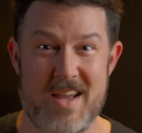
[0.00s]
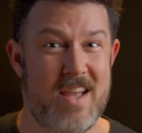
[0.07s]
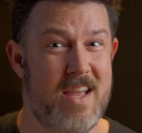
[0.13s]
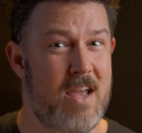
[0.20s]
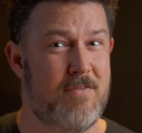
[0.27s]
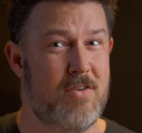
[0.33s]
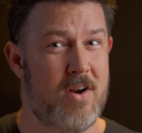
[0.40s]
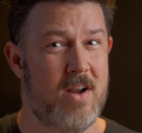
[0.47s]

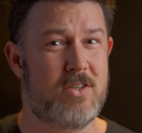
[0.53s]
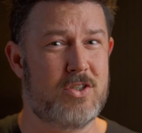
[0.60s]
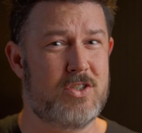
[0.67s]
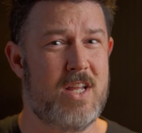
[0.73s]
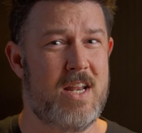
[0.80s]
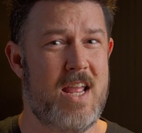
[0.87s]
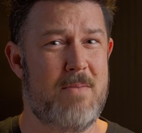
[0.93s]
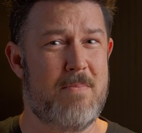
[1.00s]
If you're
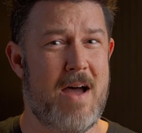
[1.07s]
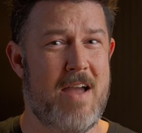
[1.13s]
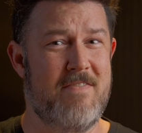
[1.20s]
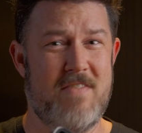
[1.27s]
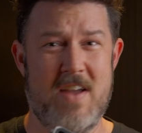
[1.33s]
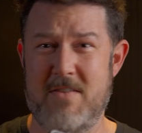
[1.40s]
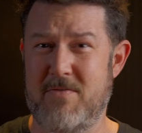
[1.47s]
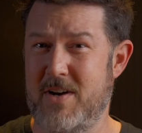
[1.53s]
interested in my
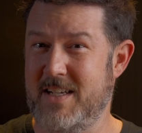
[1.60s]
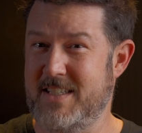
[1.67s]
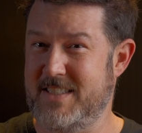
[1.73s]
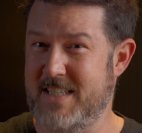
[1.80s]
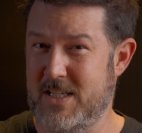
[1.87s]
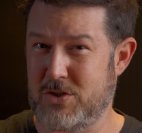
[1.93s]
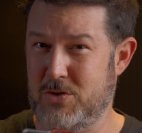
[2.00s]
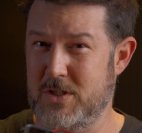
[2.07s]
favorite
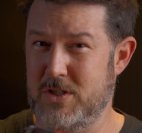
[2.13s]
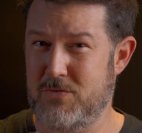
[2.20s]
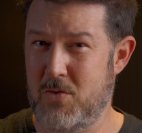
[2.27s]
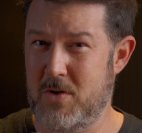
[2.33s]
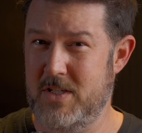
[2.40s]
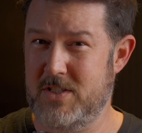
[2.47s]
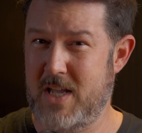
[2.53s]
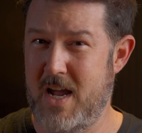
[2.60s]
accessories
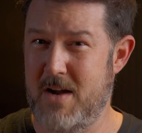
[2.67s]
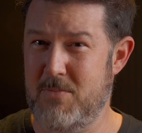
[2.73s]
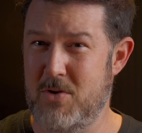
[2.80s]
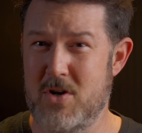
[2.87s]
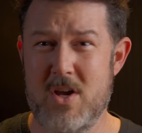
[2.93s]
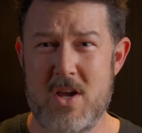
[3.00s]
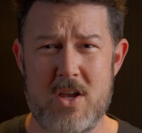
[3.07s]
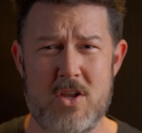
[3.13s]
for this camera,
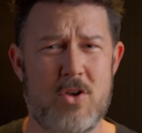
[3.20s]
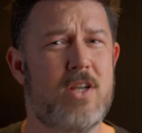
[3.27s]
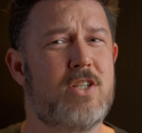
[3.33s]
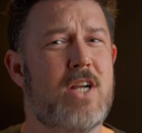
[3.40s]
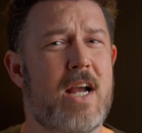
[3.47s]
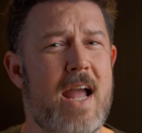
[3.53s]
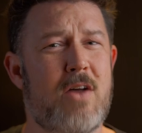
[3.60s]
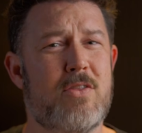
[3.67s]
you can
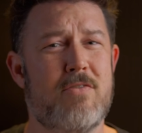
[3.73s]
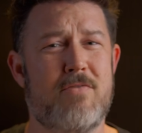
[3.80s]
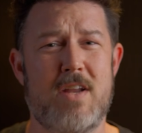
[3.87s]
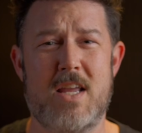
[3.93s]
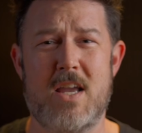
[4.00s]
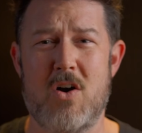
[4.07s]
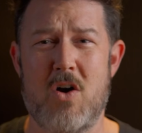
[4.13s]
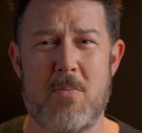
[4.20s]
check out the
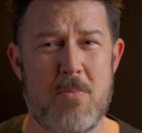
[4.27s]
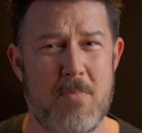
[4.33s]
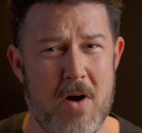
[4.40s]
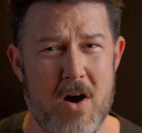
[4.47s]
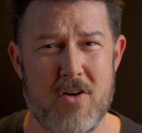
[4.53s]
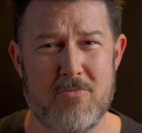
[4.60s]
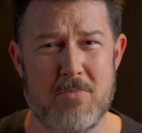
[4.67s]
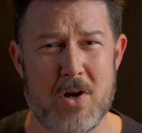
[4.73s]
video up
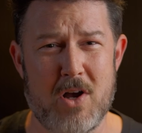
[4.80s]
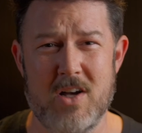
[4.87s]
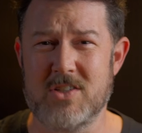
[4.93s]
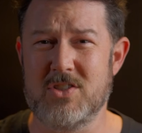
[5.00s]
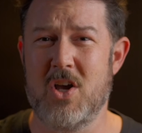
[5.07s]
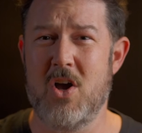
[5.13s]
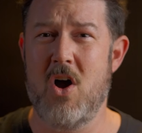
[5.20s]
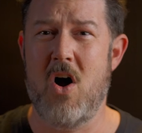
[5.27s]
above
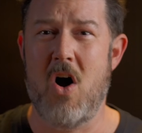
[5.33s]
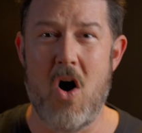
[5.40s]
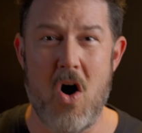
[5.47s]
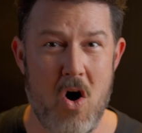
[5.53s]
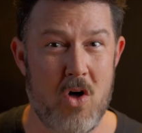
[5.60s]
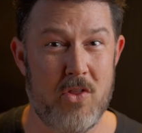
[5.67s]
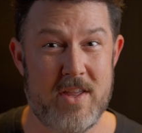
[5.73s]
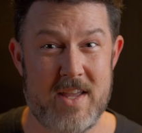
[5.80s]
because
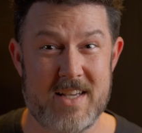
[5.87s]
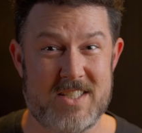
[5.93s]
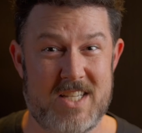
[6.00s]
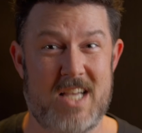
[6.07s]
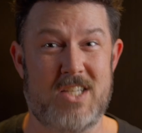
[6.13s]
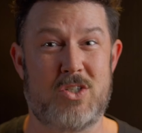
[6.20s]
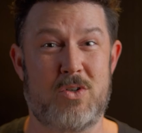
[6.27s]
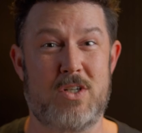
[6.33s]
all the
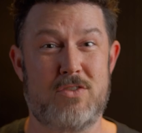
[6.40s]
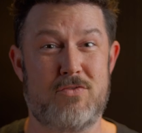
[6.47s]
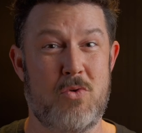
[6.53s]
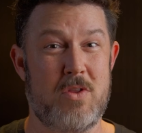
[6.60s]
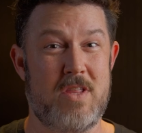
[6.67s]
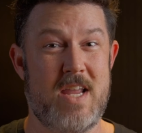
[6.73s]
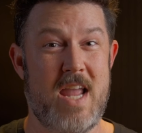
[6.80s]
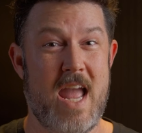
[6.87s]
accessories
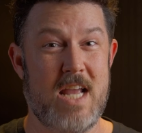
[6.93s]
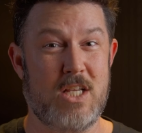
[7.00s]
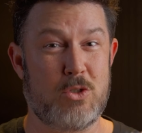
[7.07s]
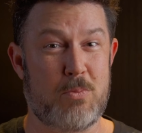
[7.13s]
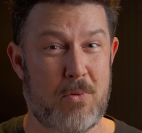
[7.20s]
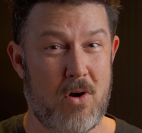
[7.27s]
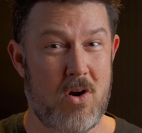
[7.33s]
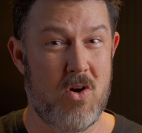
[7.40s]
for the Ace
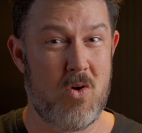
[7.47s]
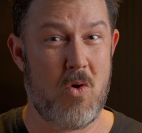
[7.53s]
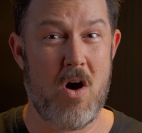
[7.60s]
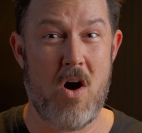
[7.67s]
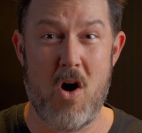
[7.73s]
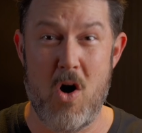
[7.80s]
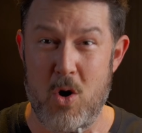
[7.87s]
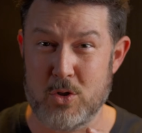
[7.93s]
Pro
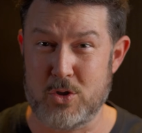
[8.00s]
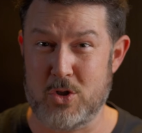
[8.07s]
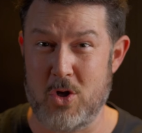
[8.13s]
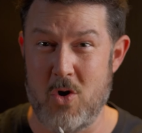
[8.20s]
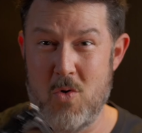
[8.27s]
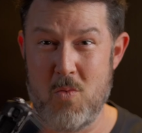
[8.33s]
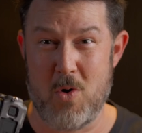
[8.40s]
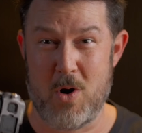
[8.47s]

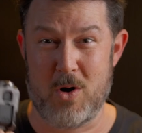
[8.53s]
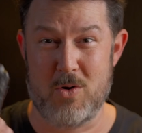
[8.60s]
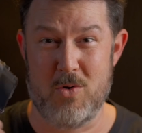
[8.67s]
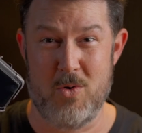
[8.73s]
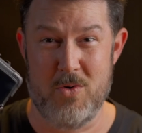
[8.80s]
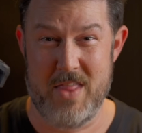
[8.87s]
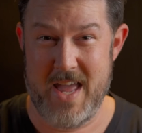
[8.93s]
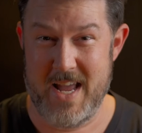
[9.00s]
also work
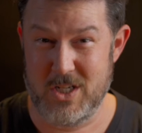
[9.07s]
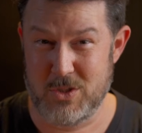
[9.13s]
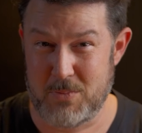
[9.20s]
on the Ace